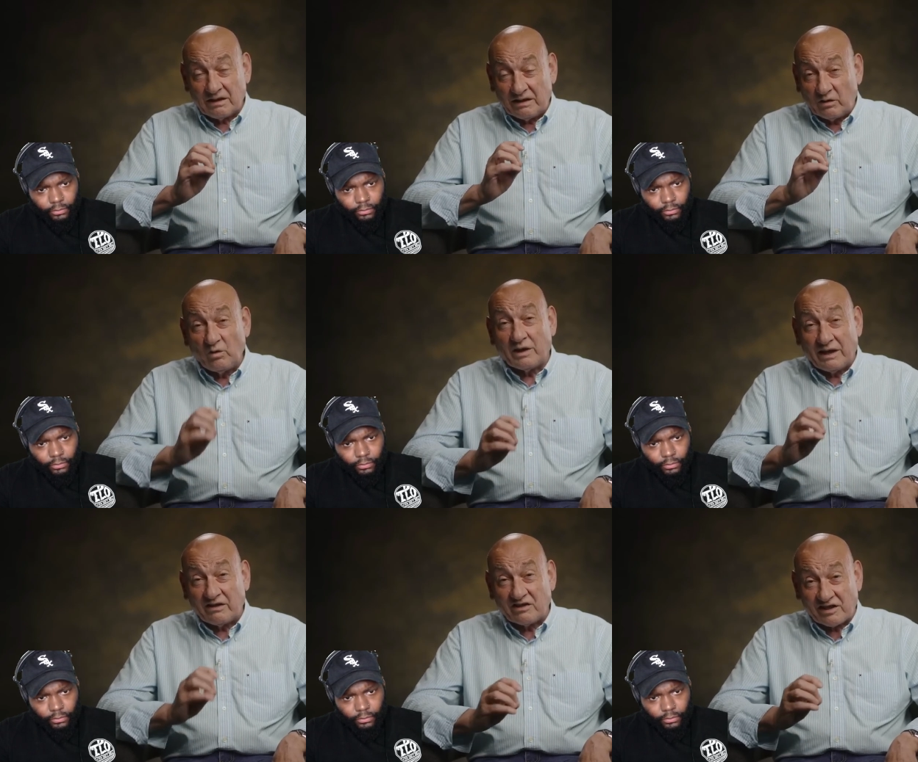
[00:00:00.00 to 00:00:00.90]
Speaker 1: You don't
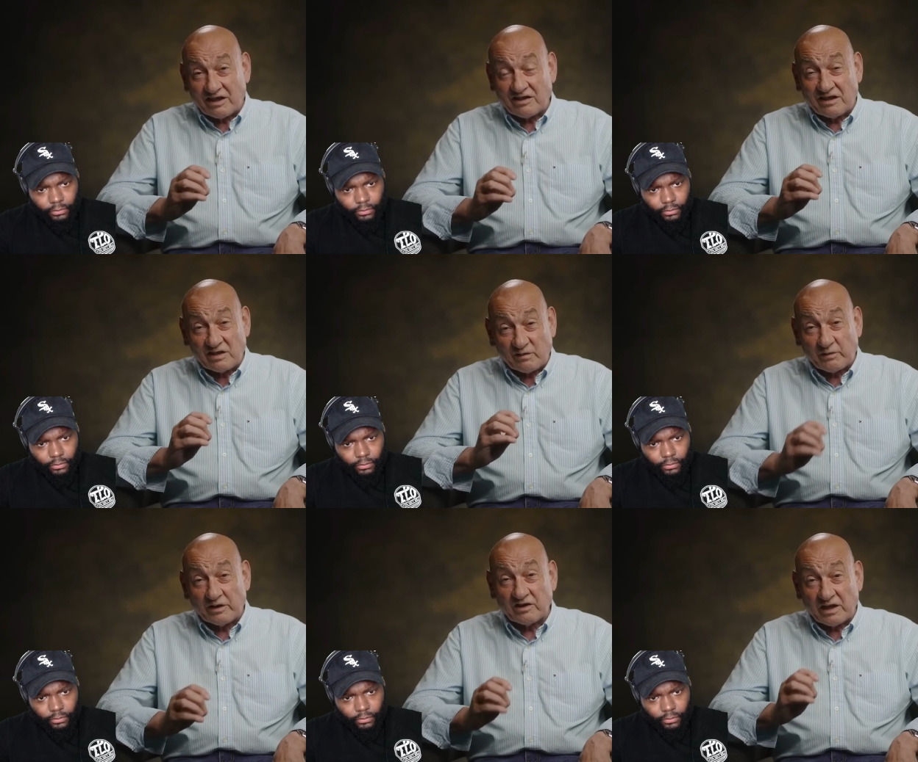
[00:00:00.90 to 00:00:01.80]
get to 60 and it's the
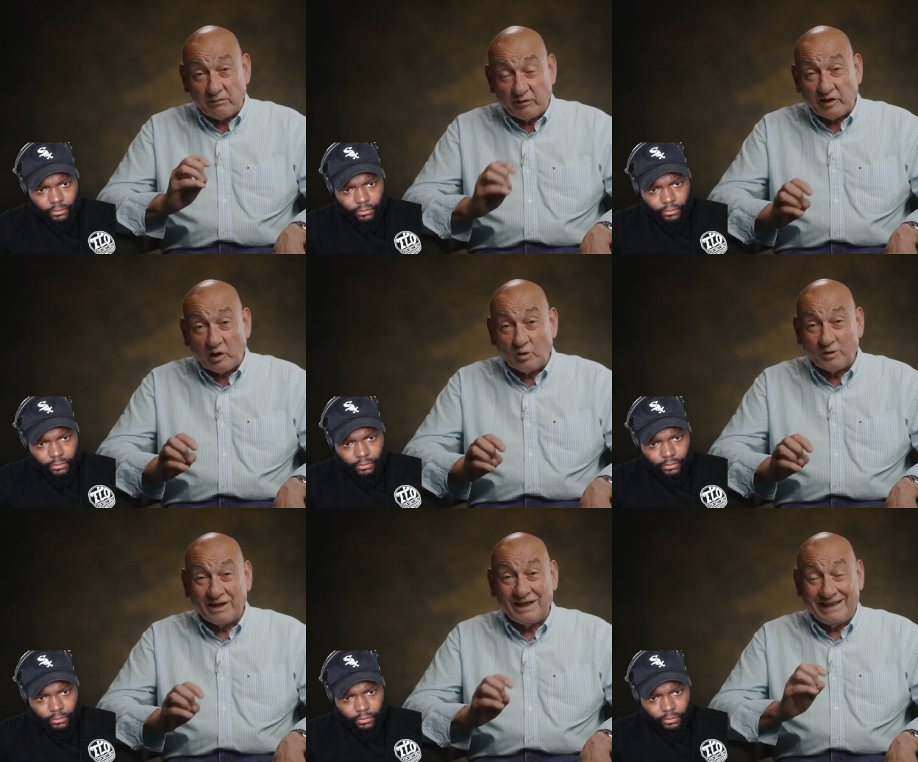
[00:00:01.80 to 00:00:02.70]
first time you've
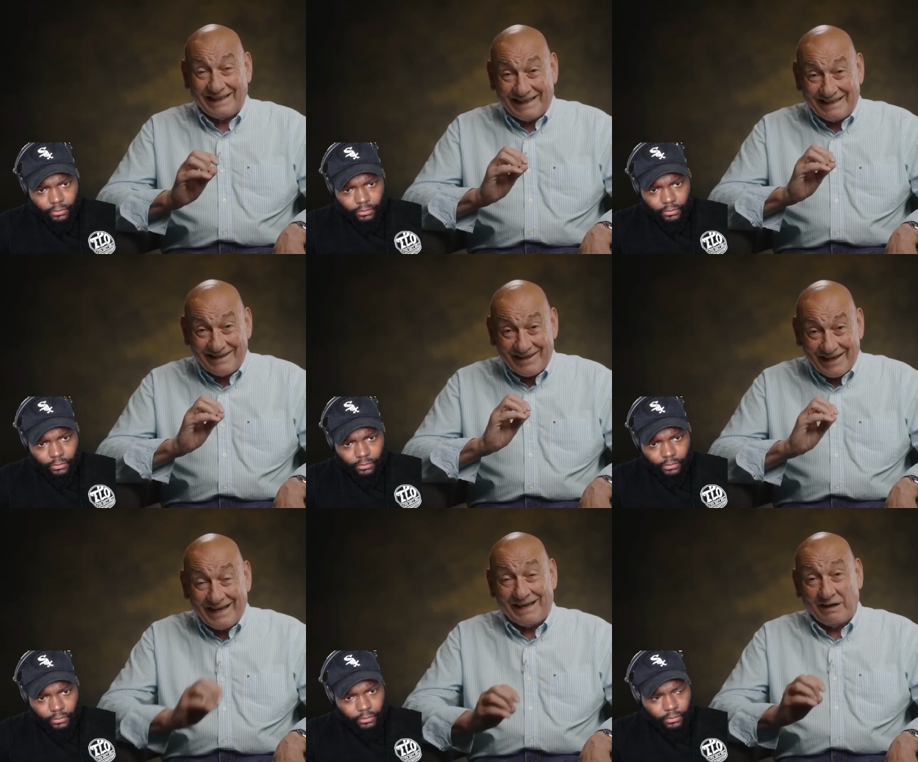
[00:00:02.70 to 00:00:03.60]
killed in
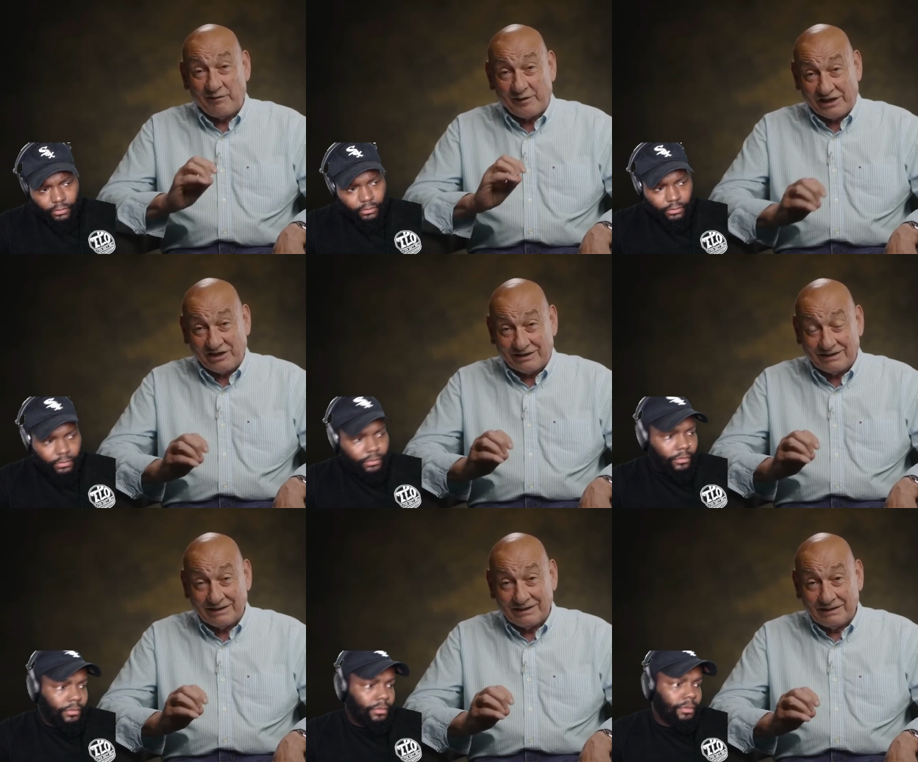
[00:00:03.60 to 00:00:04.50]
that fashion.
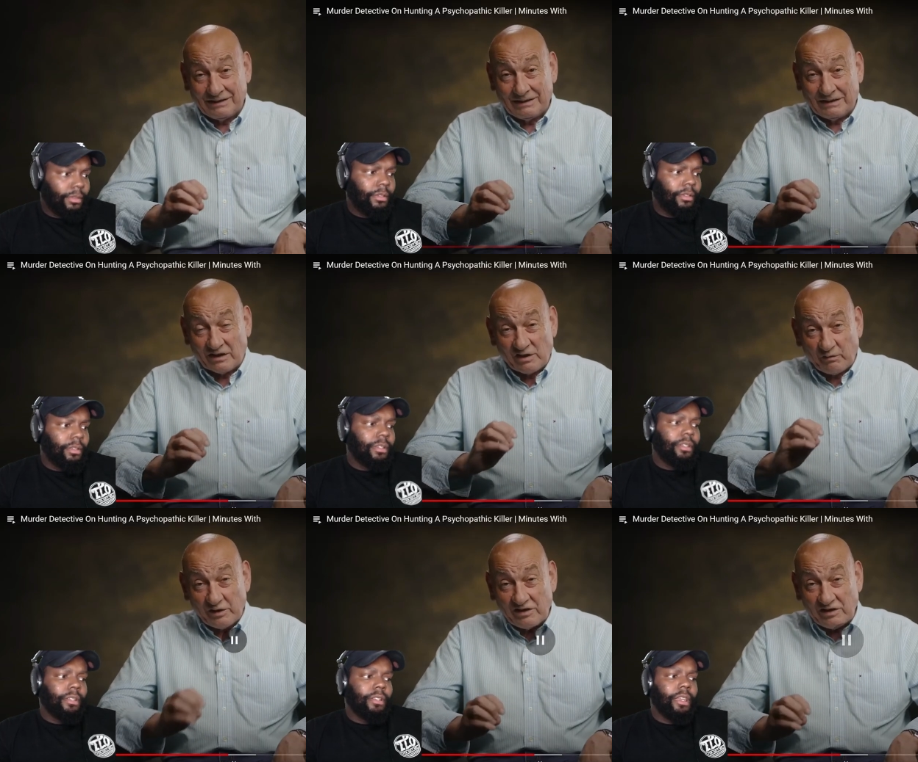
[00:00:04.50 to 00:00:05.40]
The
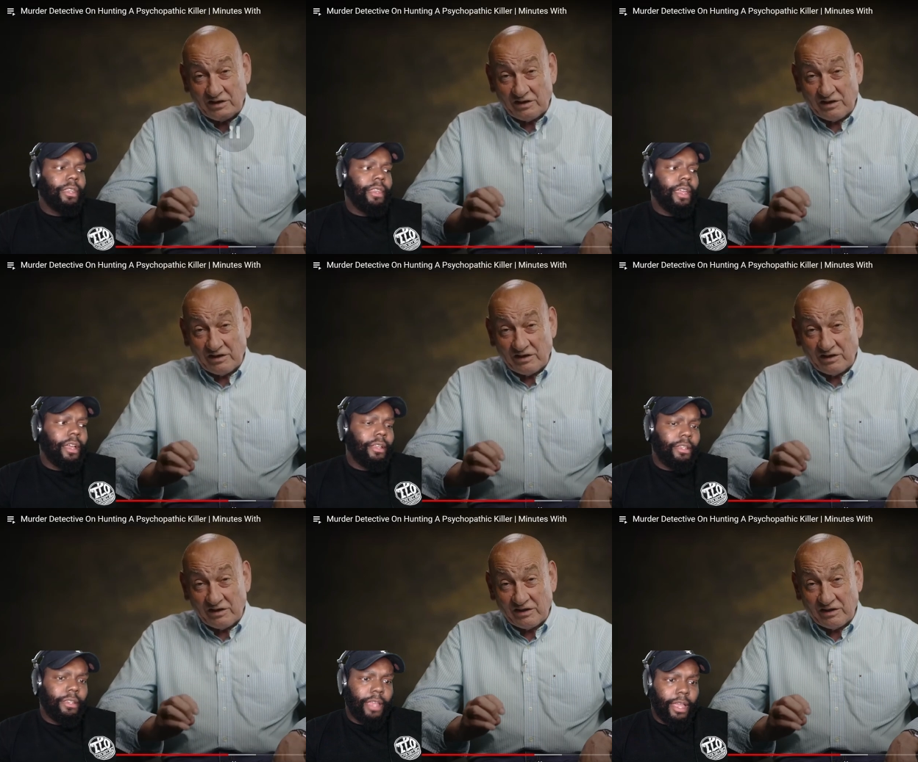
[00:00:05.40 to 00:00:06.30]
sophistic. Yeah,
Speaker 2: nah, he,
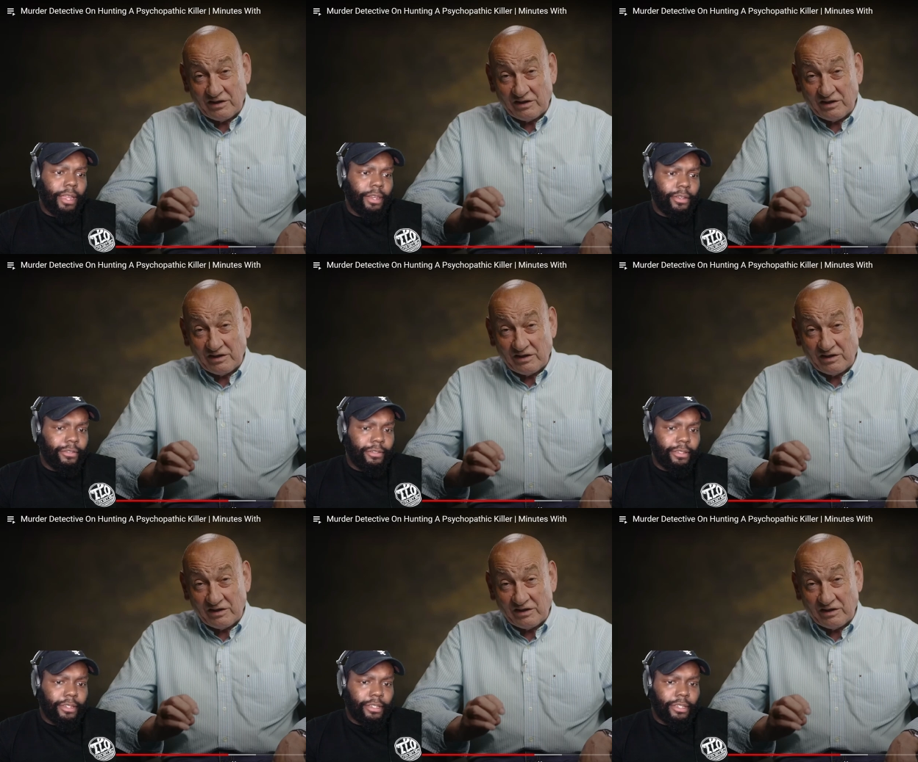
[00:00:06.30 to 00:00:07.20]
I ain't know he was
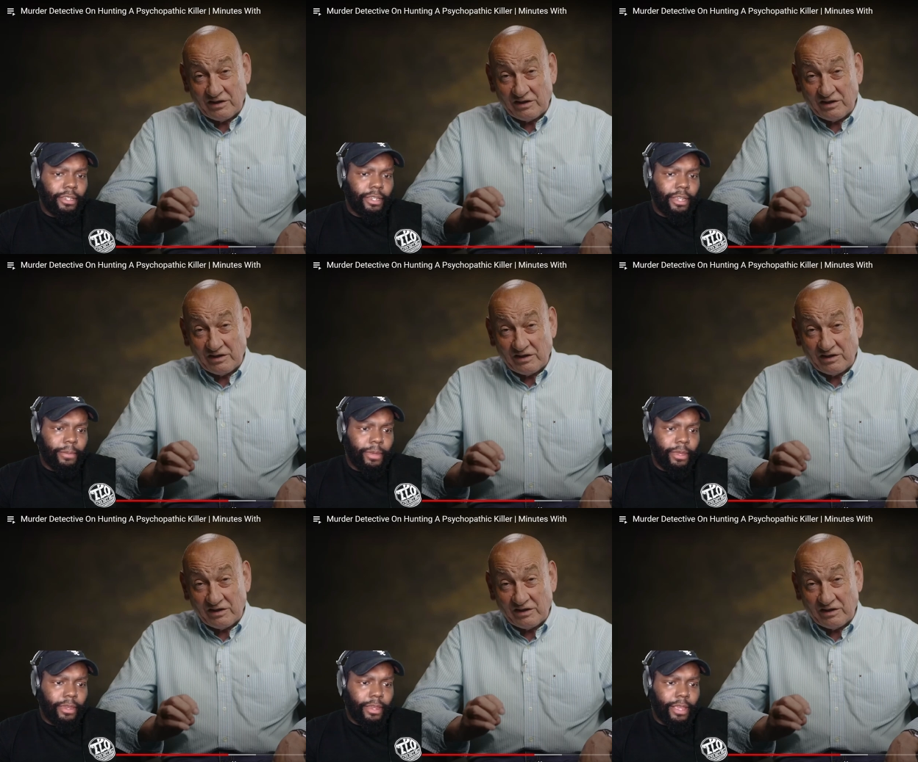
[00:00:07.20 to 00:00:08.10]
60. He got big.
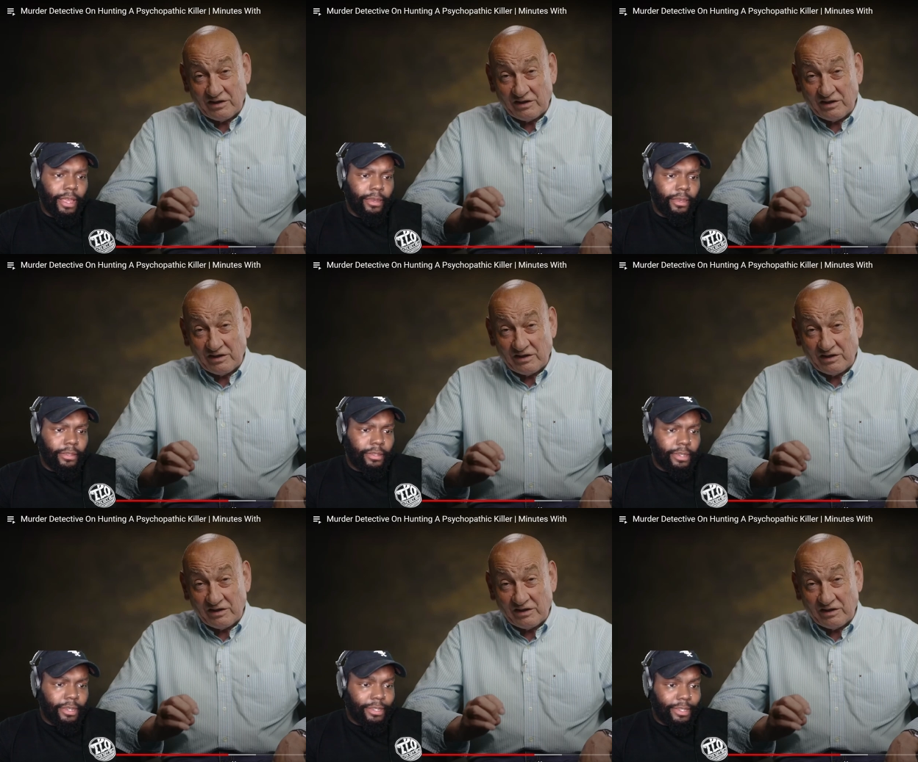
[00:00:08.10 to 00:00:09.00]
He got
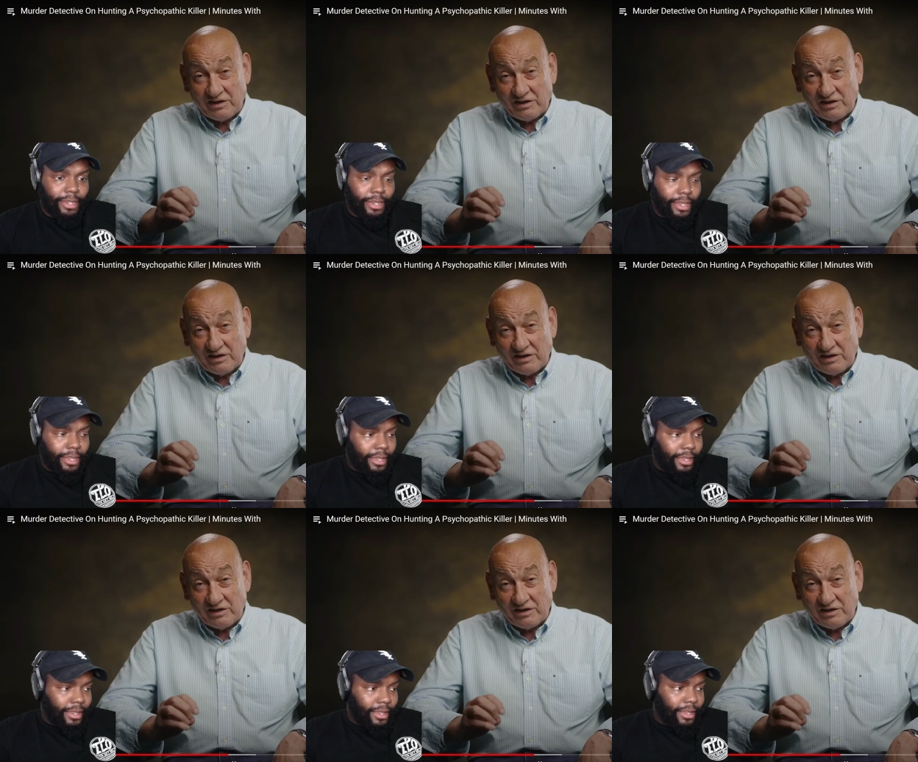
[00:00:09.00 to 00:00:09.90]
60.
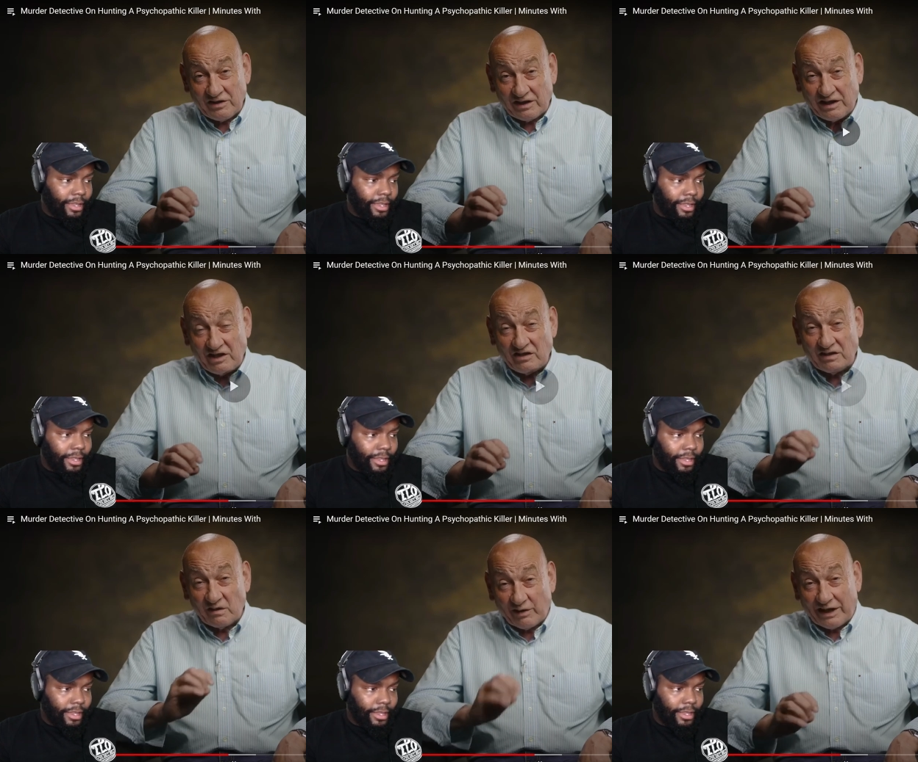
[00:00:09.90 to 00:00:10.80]

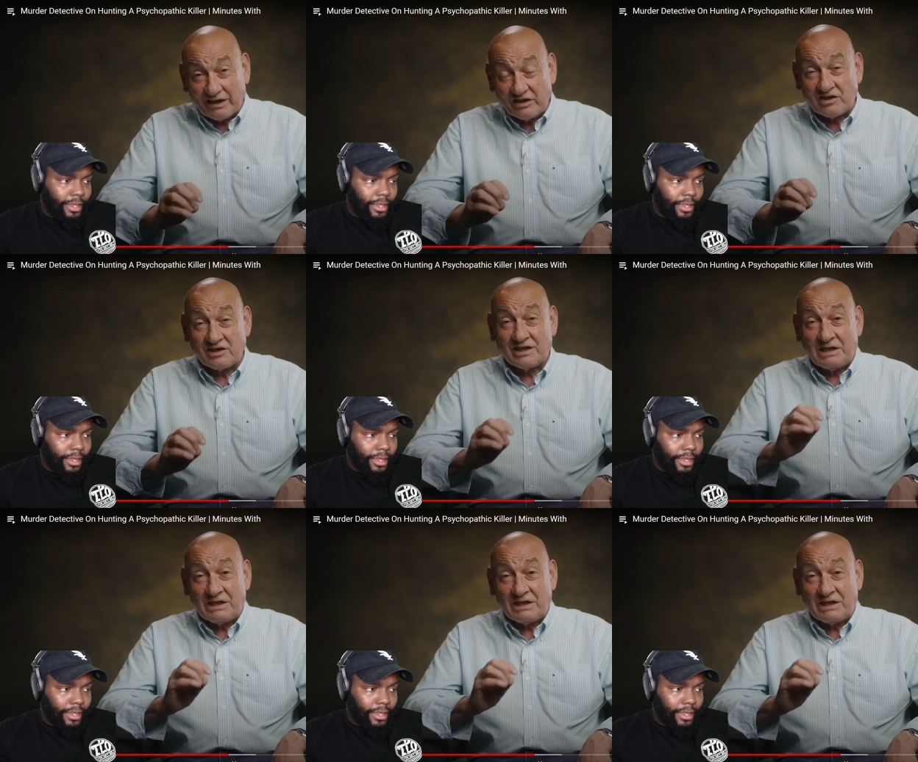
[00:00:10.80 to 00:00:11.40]
Speaker 1: The violence,